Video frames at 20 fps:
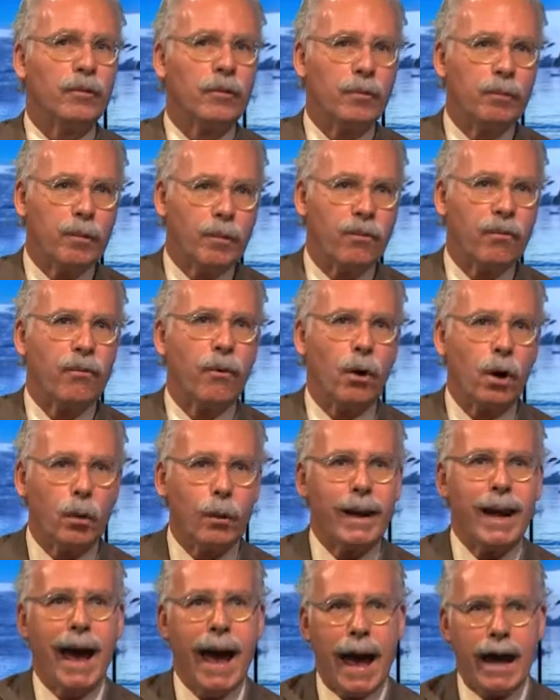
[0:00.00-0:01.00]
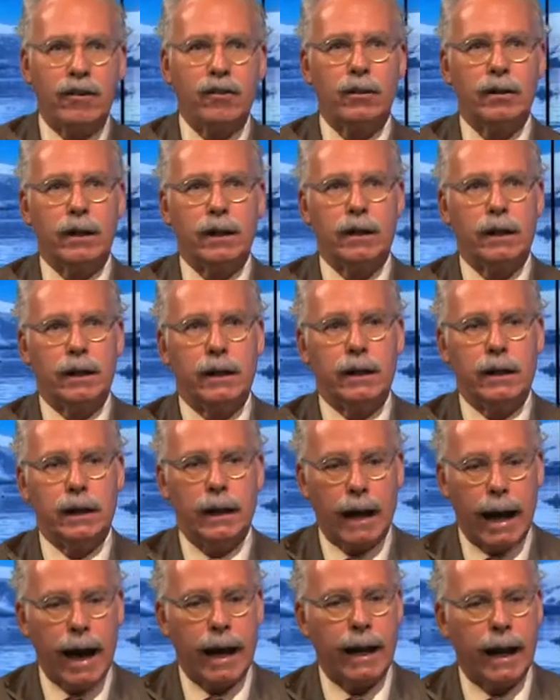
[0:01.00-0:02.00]
before we actually
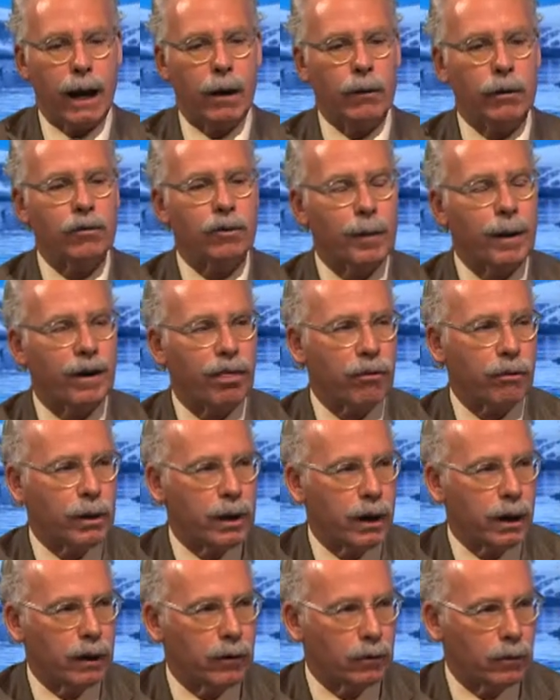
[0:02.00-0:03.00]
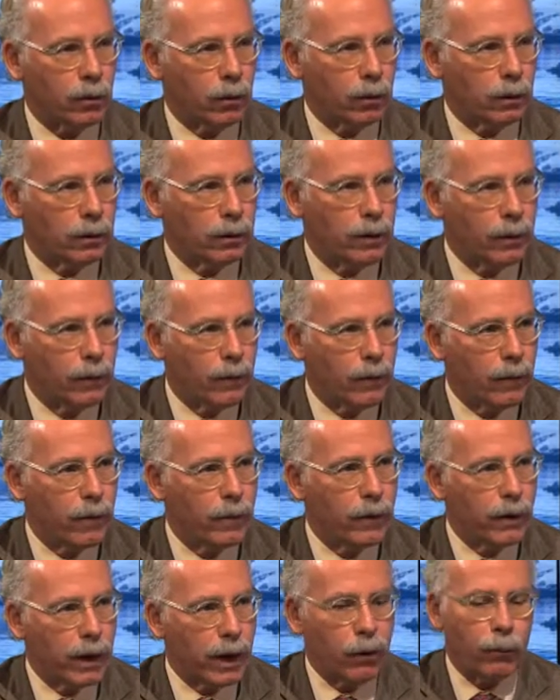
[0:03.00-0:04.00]
got out, it was about three days told.
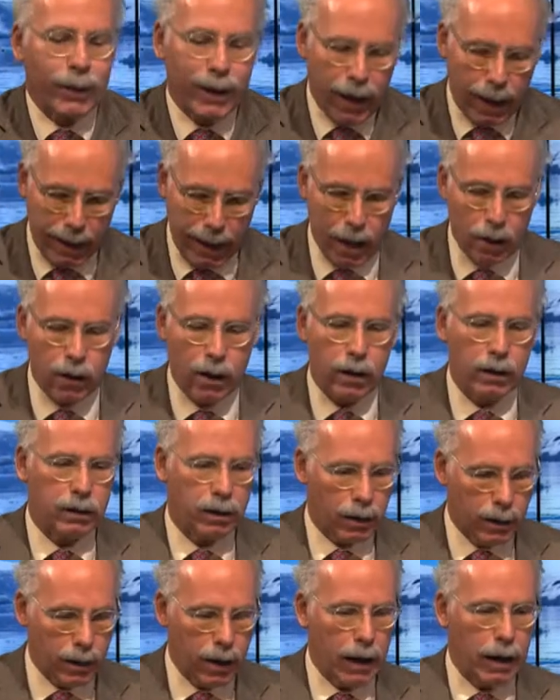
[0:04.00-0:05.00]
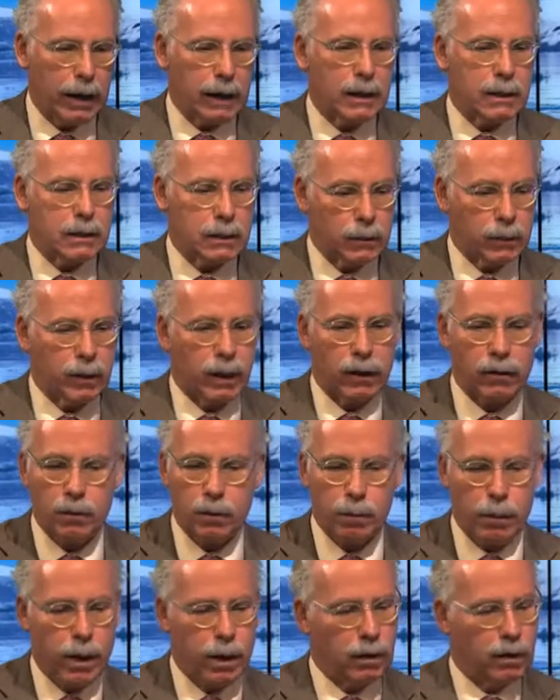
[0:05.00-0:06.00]
Wow. And we got out onto the ice. We got
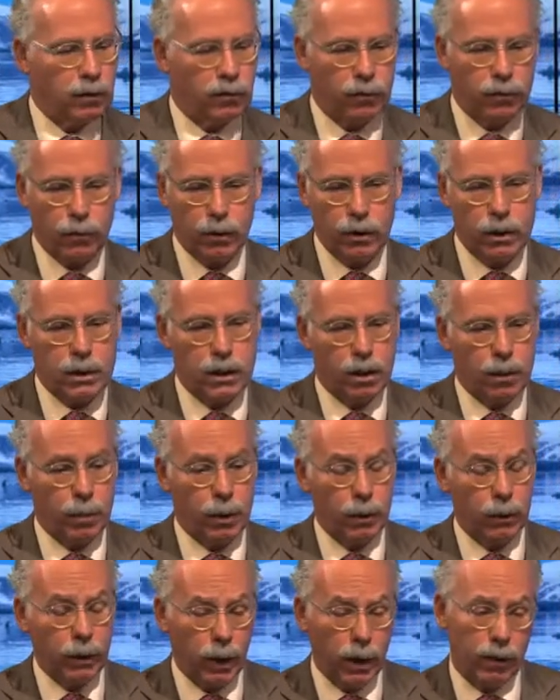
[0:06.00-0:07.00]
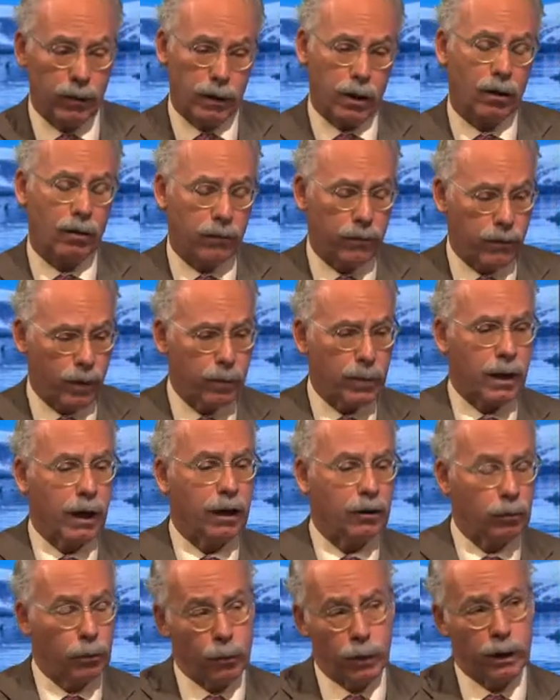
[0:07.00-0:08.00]
tremendous footage of the boat, you know, from the
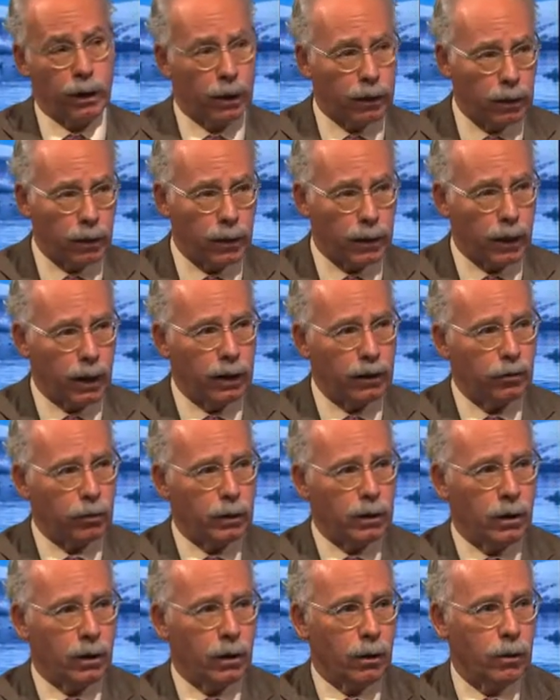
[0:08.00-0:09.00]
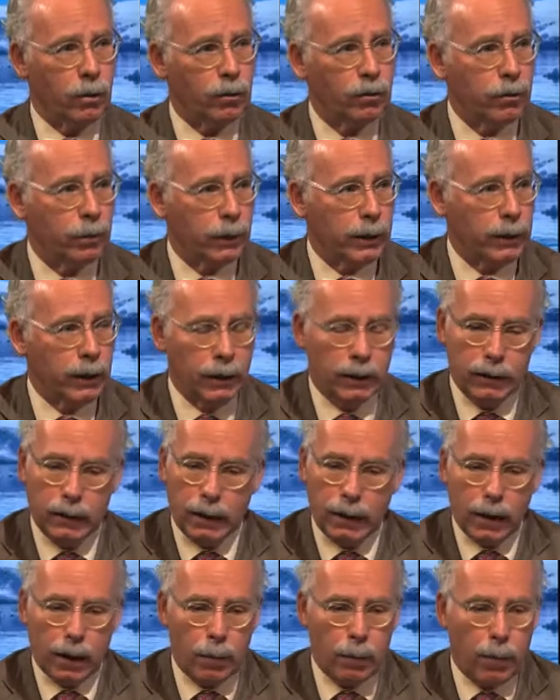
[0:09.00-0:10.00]
ice. We went under the ice. We dove. We
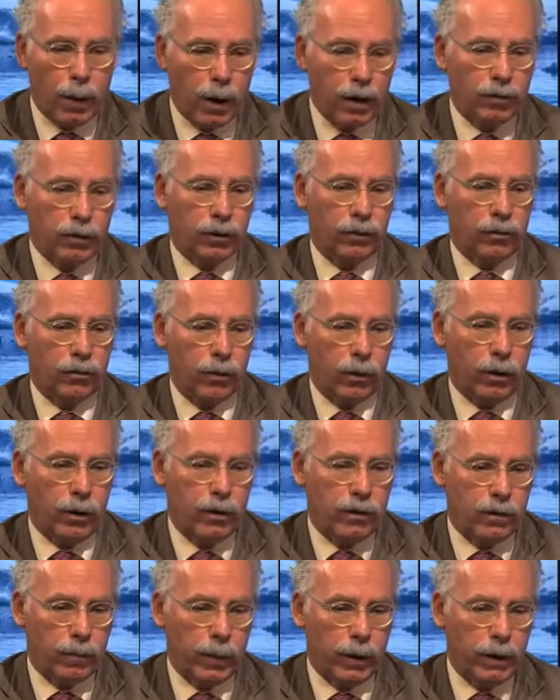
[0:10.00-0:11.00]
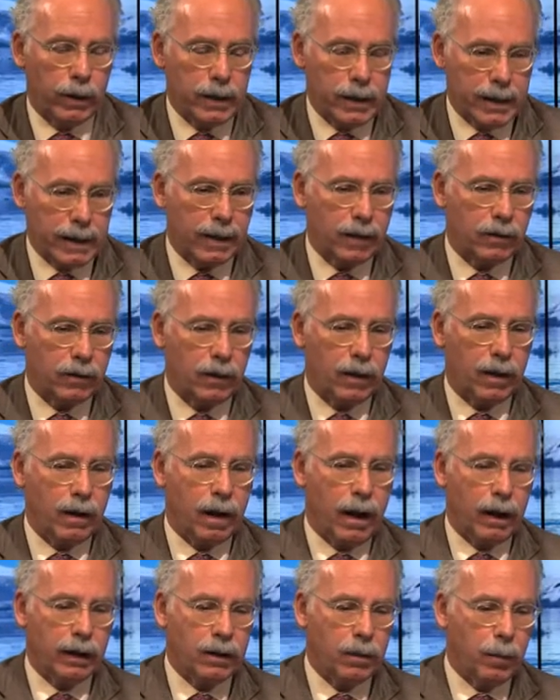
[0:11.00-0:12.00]
marvelous footage from underneath that's in the
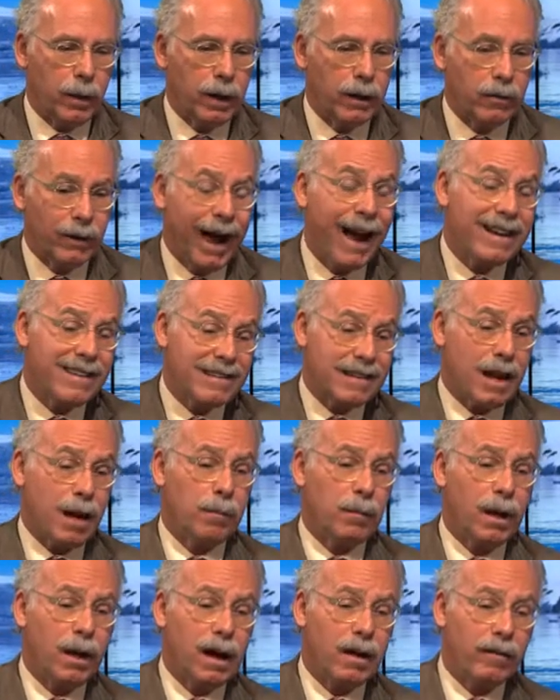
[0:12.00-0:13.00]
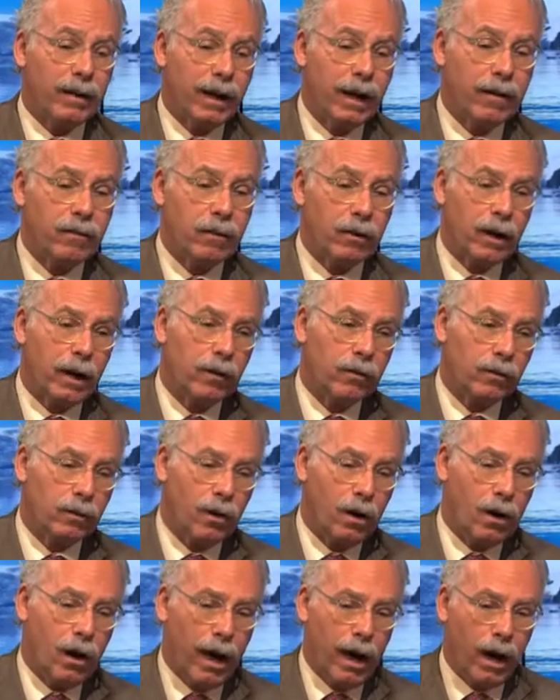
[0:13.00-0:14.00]
documentary. I stopped diving after I
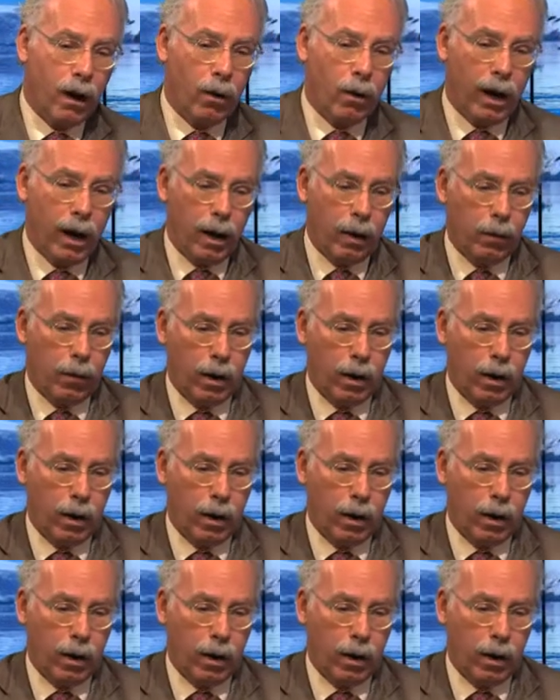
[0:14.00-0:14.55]
saw how, how